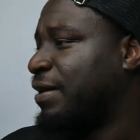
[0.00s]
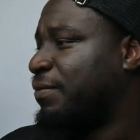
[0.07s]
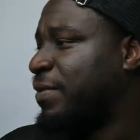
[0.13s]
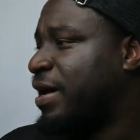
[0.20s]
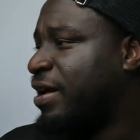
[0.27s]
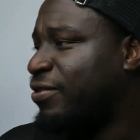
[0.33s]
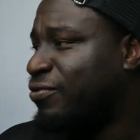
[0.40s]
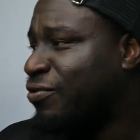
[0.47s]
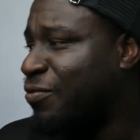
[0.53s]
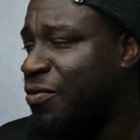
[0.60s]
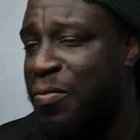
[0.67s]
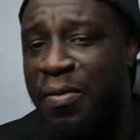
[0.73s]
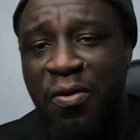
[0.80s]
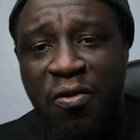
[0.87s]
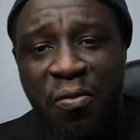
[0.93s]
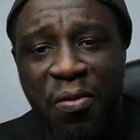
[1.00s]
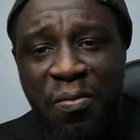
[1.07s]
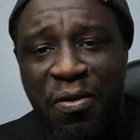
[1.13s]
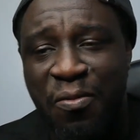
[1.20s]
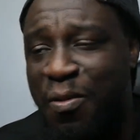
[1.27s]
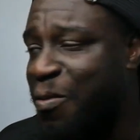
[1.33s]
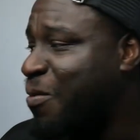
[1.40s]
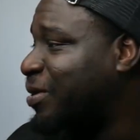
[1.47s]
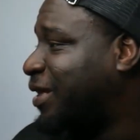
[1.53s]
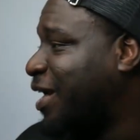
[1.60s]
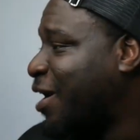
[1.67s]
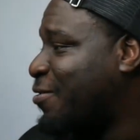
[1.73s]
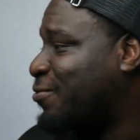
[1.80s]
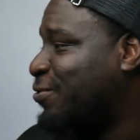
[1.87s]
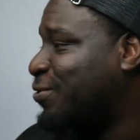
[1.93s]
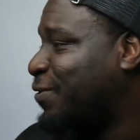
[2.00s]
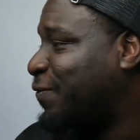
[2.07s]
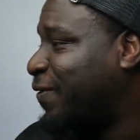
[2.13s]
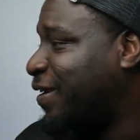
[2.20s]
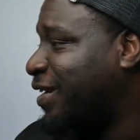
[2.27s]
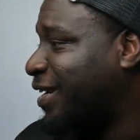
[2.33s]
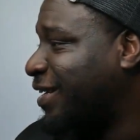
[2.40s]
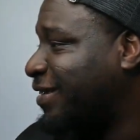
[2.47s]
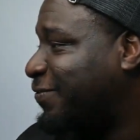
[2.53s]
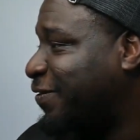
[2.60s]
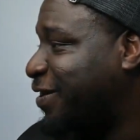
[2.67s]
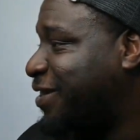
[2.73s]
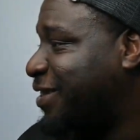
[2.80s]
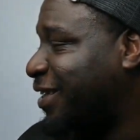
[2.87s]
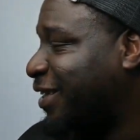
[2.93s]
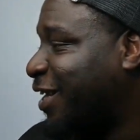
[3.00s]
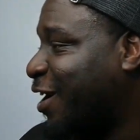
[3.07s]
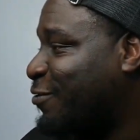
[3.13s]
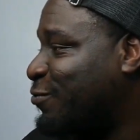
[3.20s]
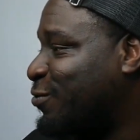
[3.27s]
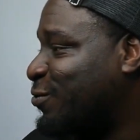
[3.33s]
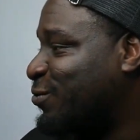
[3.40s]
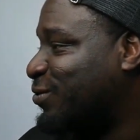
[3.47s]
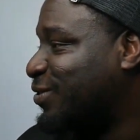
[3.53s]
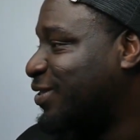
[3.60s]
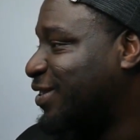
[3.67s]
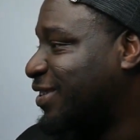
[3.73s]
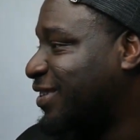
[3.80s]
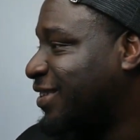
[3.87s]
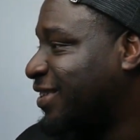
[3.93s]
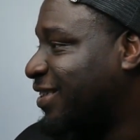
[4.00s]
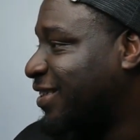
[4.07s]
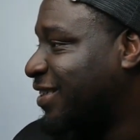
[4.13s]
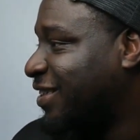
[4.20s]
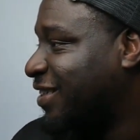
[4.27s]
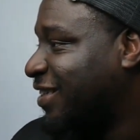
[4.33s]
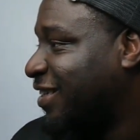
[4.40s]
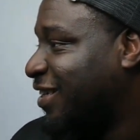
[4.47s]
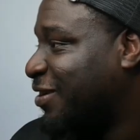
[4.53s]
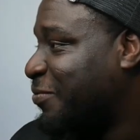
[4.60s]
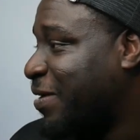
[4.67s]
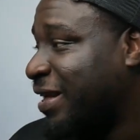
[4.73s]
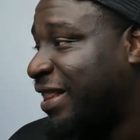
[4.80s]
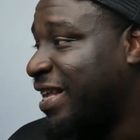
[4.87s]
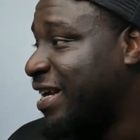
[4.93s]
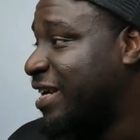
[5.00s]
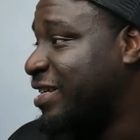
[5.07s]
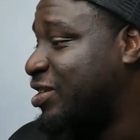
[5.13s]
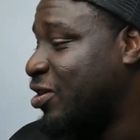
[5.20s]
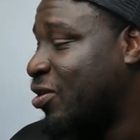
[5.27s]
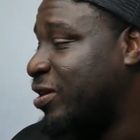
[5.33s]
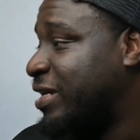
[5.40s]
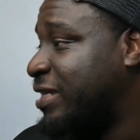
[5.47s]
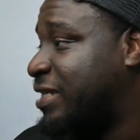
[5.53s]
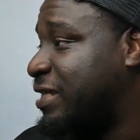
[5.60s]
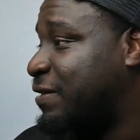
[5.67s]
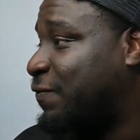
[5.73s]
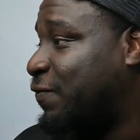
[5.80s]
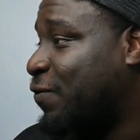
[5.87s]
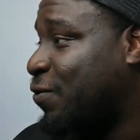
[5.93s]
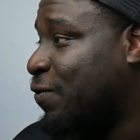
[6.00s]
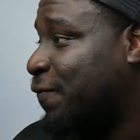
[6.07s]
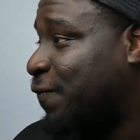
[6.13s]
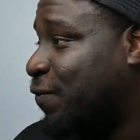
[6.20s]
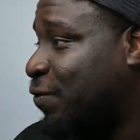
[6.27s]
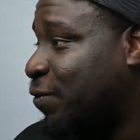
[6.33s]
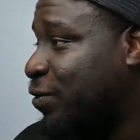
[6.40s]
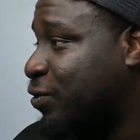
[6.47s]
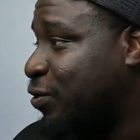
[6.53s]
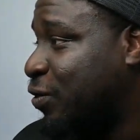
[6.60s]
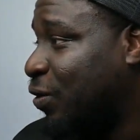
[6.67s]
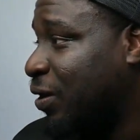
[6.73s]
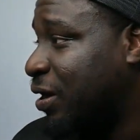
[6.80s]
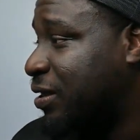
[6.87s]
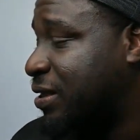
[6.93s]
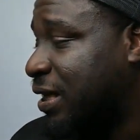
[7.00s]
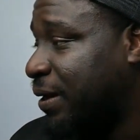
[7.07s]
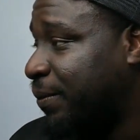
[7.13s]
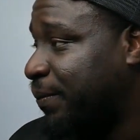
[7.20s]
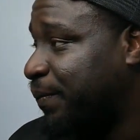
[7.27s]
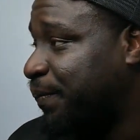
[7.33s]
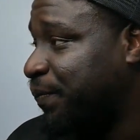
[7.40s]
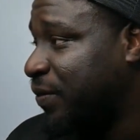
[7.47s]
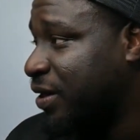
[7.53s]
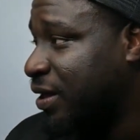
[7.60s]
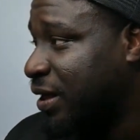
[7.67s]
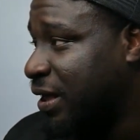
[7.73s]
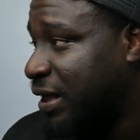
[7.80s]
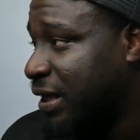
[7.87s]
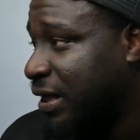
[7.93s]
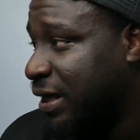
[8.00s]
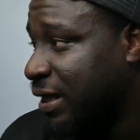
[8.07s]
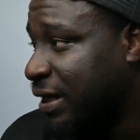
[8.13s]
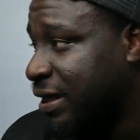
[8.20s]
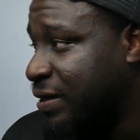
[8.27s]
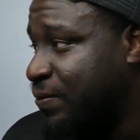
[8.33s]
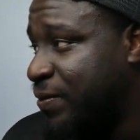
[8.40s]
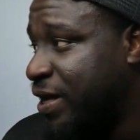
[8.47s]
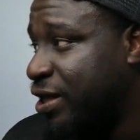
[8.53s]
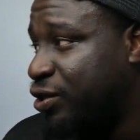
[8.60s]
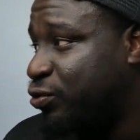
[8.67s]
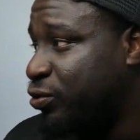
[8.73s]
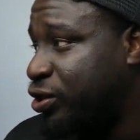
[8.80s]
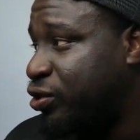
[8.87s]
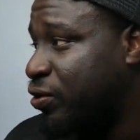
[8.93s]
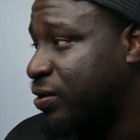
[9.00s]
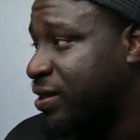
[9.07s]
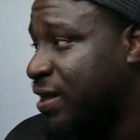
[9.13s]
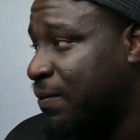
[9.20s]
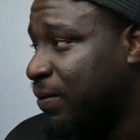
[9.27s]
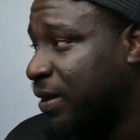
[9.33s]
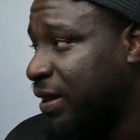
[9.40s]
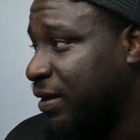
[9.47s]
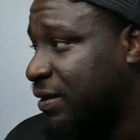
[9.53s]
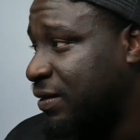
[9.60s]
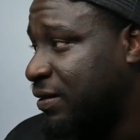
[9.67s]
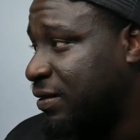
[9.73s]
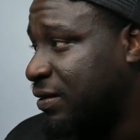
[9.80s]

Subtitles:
man, what towel or friend fish and towel? But I think all this is for what do you call it? It's be a sushi or something.